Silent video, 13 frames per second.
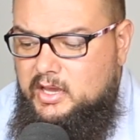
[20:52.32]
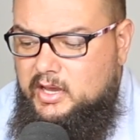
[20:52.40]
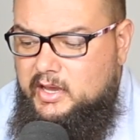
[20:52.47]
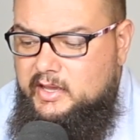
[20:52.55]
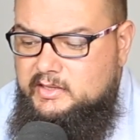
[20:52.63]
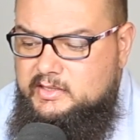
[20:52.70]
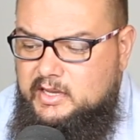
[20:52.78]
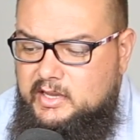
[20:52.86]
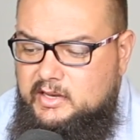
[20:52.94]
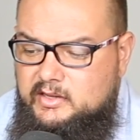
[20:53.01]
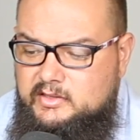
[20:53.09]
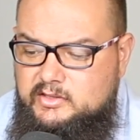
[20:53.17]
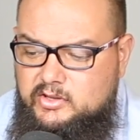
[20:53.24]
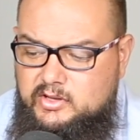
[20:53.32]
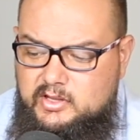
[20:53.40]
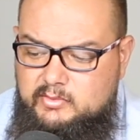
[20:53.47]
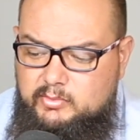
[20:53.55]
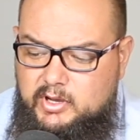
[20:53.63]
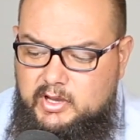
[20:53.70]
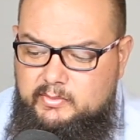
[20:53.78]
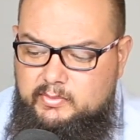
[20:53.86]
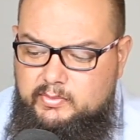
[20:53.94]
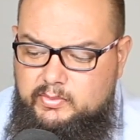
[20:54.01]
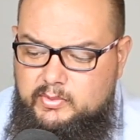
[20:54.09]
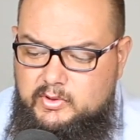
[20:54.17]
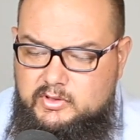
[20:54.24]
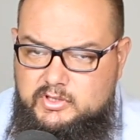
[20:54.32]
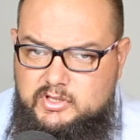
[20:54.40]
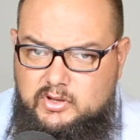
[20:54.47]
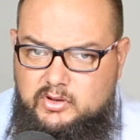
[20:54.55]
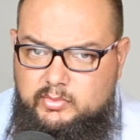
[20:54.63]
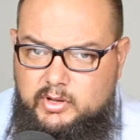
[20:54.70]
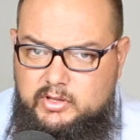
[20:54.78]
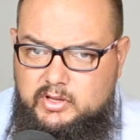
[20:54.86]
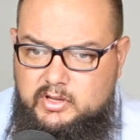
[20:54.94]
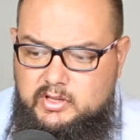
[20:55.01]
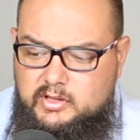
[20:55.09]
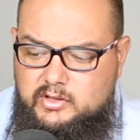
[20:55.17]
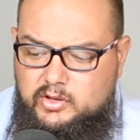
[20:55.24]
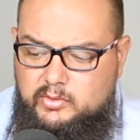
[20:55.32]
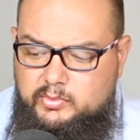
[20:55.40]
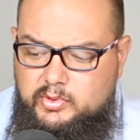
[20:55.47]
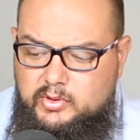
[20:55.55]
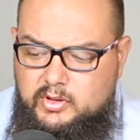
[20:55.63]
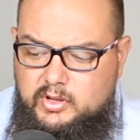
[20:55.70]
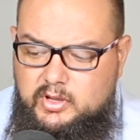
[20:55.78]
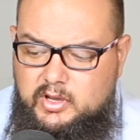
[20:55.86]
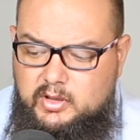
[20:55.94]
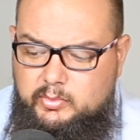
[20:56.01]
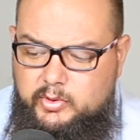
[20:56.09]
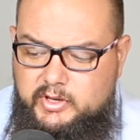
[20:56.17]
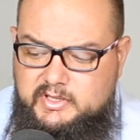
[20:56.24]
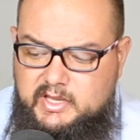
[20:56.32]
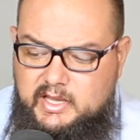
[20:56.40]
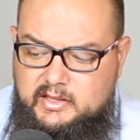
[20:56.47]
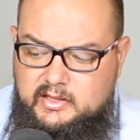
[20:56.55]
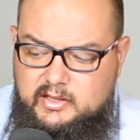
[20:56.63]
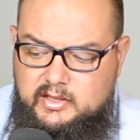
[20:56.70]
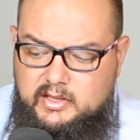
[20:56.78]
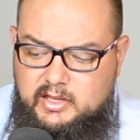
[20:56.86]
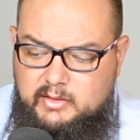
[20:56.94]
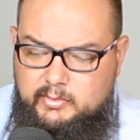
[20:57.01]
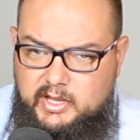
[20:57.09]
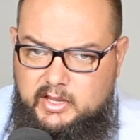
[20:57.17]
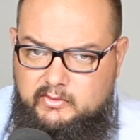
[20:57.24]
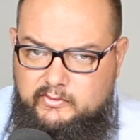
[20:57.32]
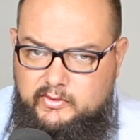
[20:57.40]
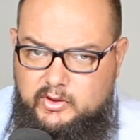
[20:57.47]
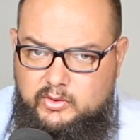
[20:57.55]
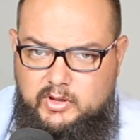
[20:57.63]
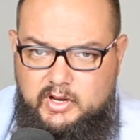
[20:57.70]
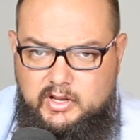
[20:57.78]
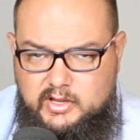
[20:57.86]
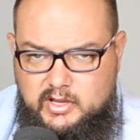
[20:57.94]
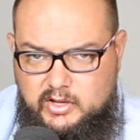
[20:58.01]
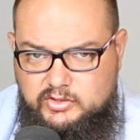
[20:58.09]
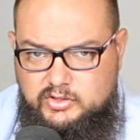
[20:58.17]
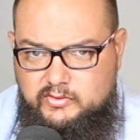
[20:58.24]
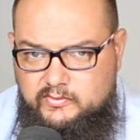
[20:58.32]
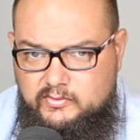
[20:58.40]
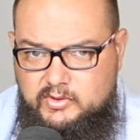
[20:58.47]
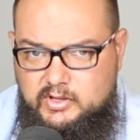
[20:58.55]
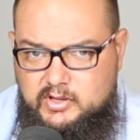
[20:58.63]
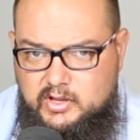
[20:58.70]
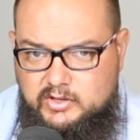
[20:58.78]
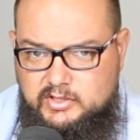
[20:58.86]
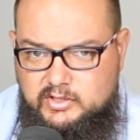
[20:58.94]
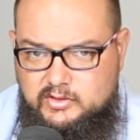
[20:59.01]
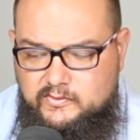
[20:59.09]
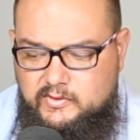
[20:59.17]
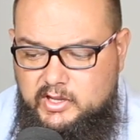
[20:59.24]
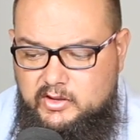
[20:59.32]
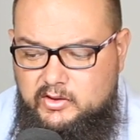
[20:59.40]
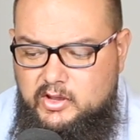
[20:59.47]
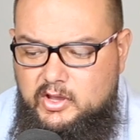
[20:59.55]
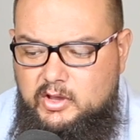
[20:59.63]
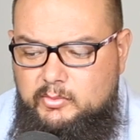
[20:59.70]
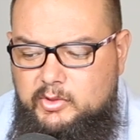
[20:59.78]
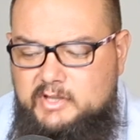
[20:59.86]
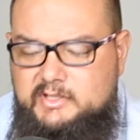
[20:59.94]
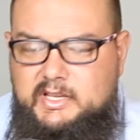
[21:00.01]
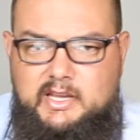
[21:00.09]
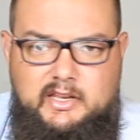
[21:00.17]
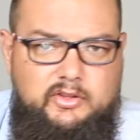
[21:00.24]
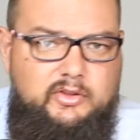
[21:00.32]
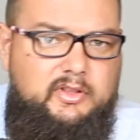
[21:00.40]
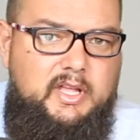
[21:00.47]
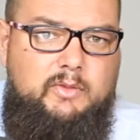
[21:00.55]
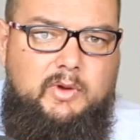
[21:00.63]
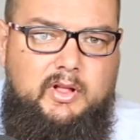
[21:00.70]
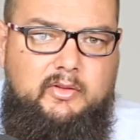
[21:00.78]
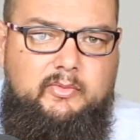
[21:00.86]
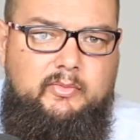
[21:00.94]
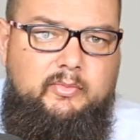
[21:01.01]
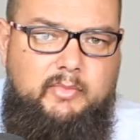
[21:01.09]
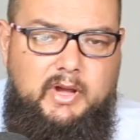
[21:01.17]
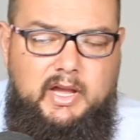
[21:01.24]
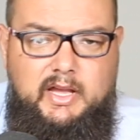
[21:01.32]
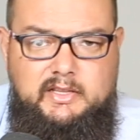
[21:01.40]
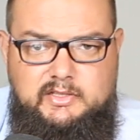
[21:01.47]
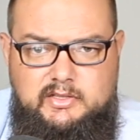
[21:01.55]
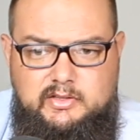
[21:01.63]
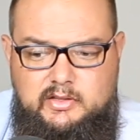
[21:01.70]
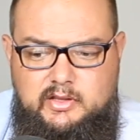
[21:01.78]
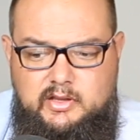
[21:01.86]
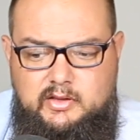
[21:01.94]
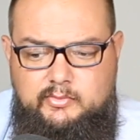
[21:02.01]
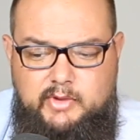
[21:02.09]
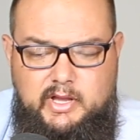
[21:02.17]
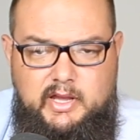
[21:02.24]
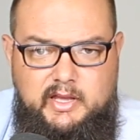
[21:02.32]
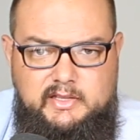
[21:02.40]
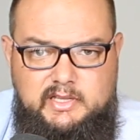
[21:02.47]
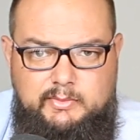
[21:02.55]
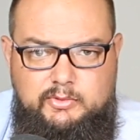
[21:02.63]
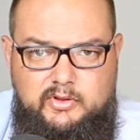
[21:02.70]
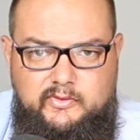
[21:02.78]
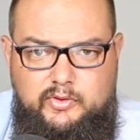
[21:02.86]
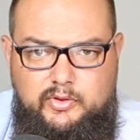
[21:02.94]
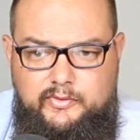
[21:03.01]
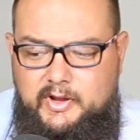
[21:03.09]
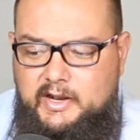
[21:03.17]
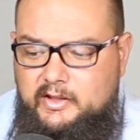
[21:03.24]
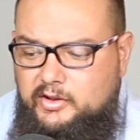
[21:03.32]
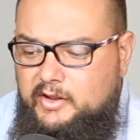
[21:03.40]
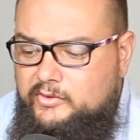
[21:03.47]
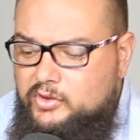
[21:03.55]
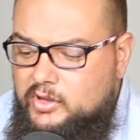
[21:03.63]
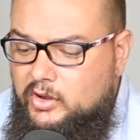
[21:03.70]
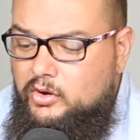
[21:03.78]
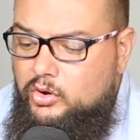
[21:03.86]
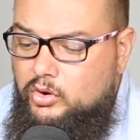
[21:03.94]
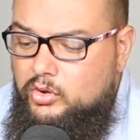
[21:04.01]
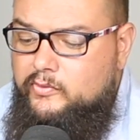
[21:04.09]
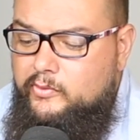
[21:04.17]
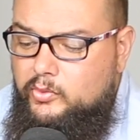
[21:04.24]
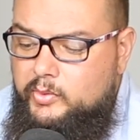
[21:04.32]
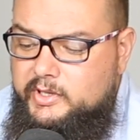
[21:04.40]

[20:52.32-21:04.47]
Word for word: I assigned it so that my little star button at the top, I press that and my info and it goes to goes into video because I can do that while my eyes my eyes up to the viewfinder. I don't have to go and look for